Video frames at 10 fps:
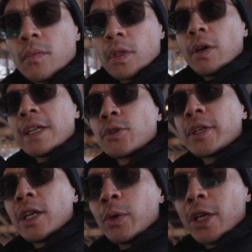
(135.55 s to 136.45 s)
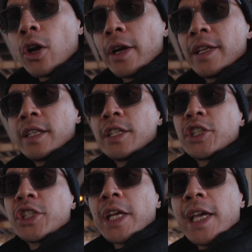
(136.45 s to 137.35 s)
All right, so here we are in the
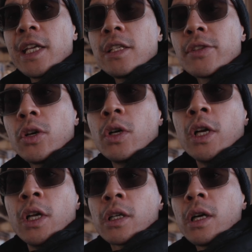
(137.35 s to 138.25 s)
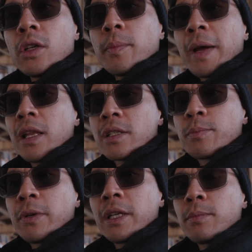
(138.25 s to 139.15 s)
shade. So color balance is
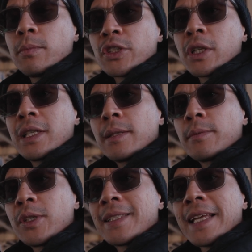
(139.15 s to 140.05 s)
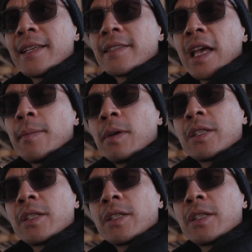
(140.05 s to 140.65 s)
pretty much should stay the same, but I